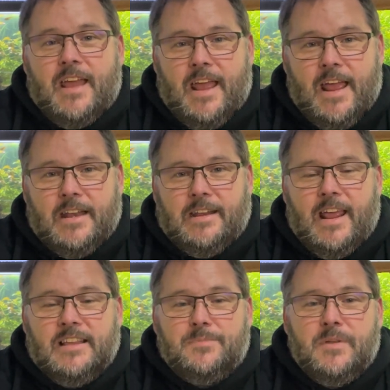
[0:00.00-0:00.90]
and it
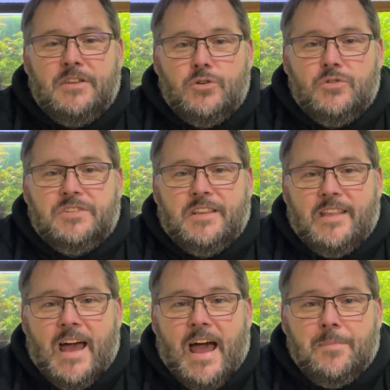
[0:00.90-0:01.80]
has been used in the
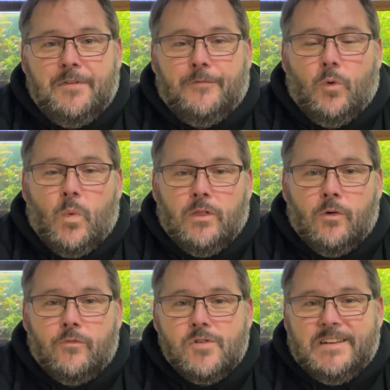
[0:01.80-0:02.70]
hobby for well
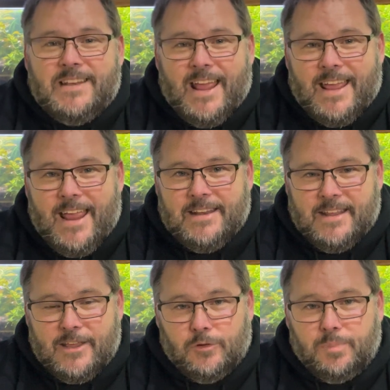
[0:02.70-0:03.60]
over a decade to
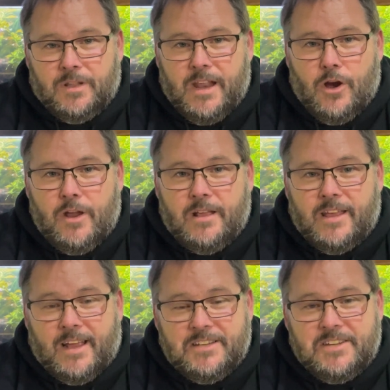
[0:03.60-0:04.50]
kill Planaria,
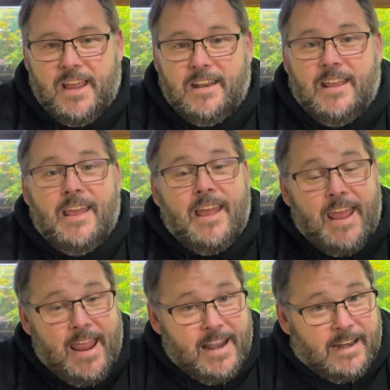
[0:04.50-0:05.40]
like I said,
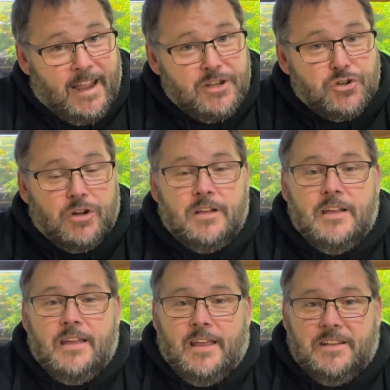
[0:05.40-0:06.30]
and Hydra.
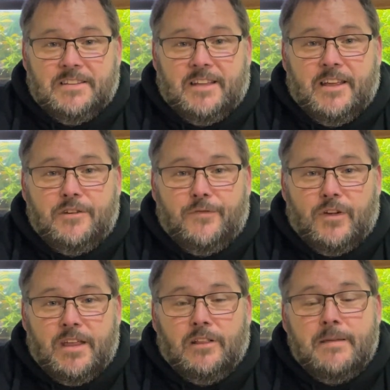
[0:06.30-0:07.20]
It is good for
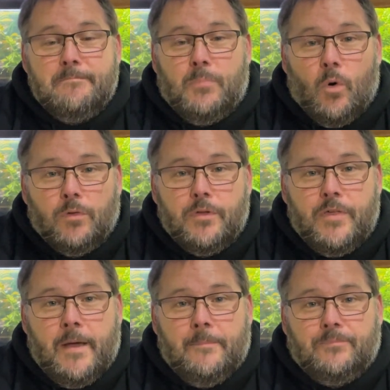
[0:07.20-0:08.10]
killing both of
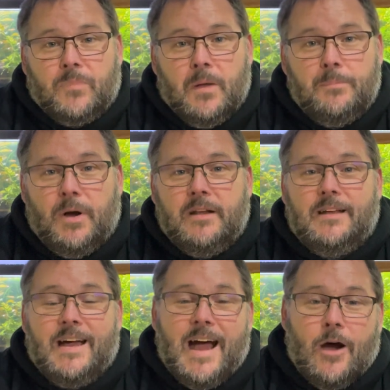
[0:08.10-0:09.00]
them. But
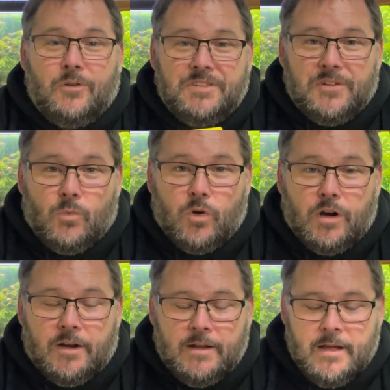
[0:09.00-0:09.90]
how does it
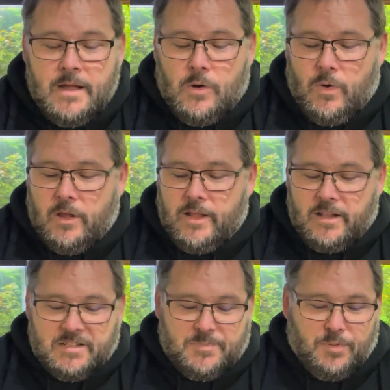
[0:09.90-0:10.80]
work? Well,
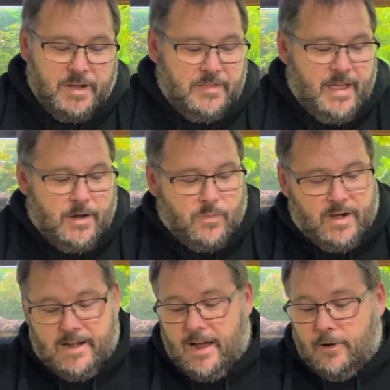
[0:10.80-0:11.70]
I'll explain that
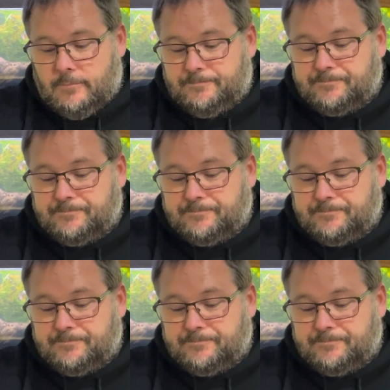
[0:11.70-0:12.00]
right now.